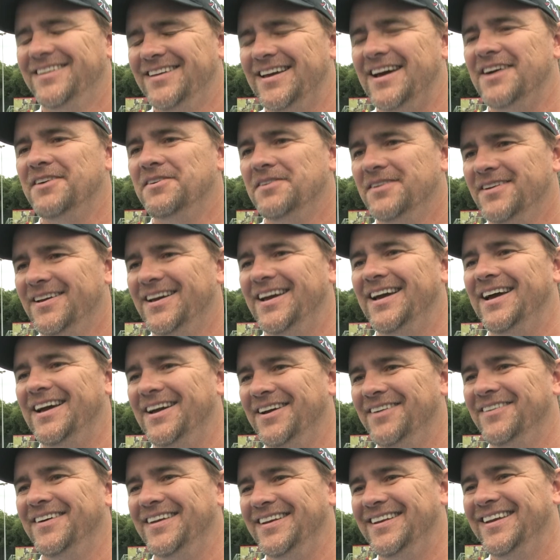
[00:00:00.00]
Yeah
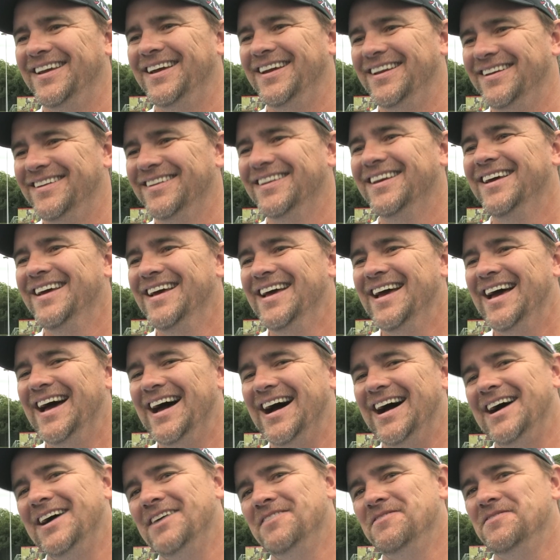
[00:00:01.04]
we did.
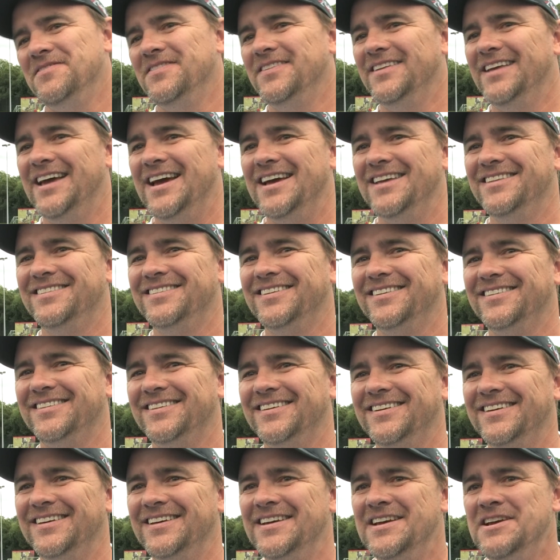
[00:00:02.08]
It's just
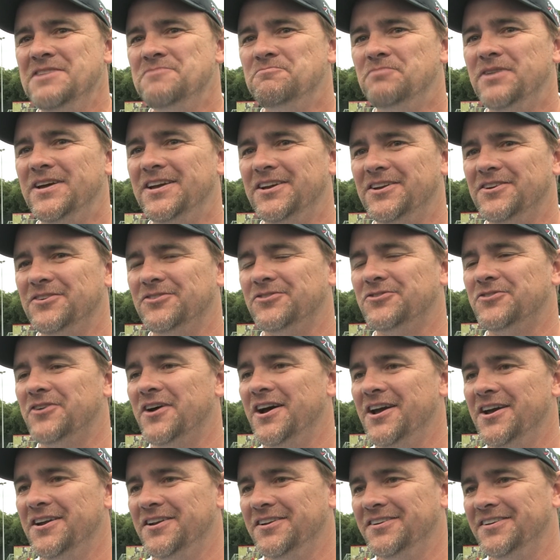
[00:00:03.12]
being an
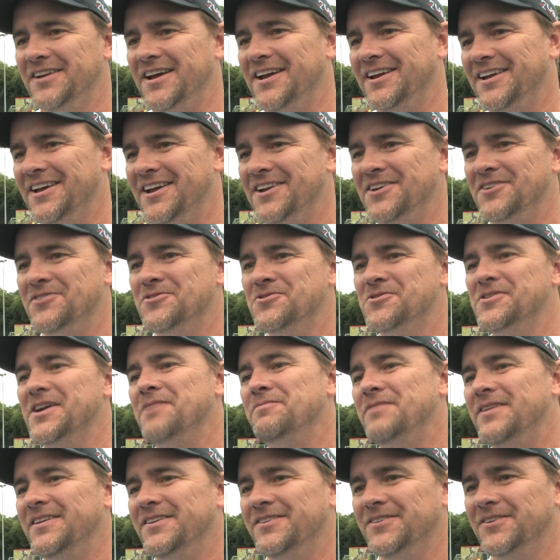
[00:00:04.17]
Australian and getting caught
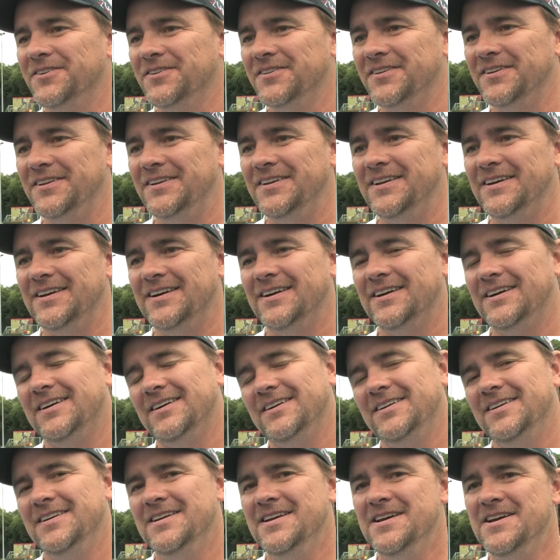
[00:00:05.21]
up in all the
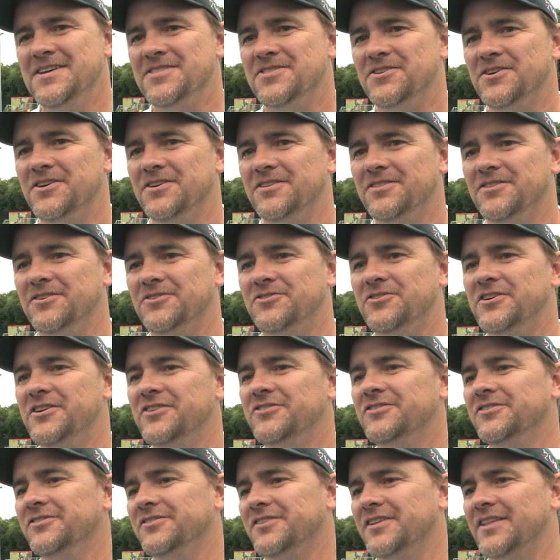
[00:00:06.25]

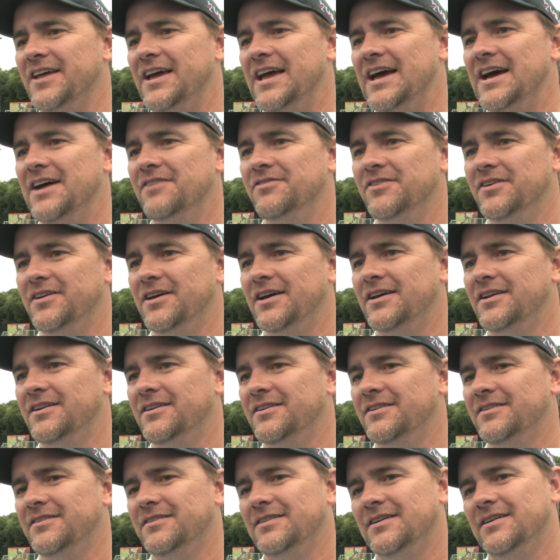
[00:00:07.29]
traditions that they have,
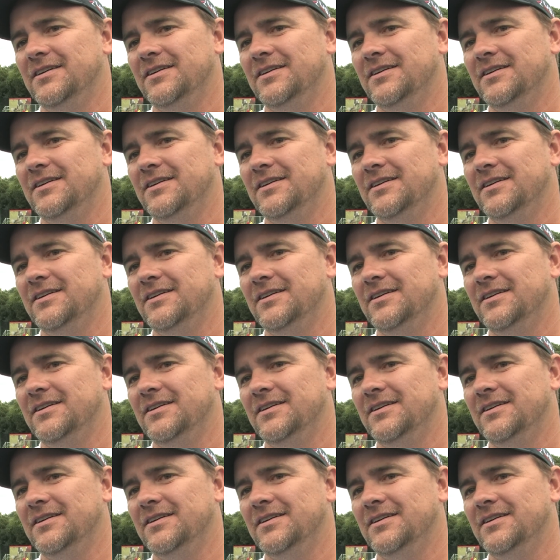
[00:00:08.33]
and